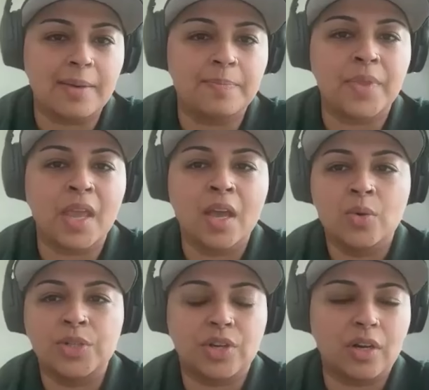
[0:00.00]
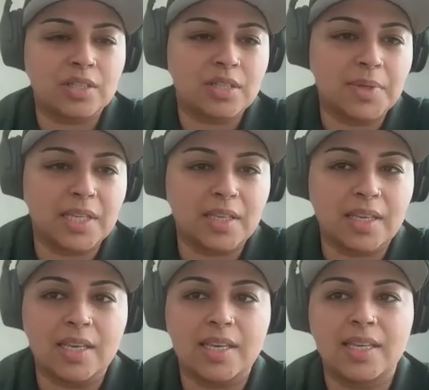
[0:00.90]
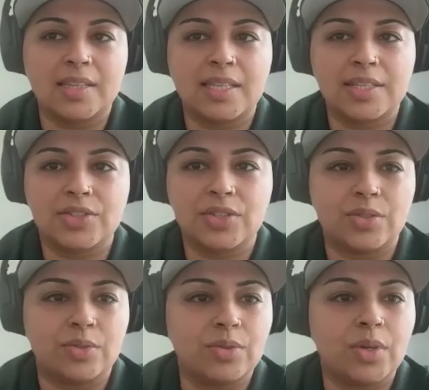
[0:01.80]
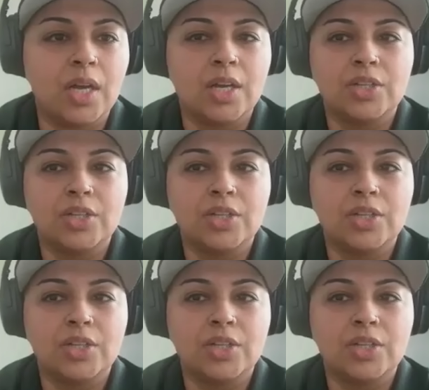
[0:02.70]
game, which ultimately can lead to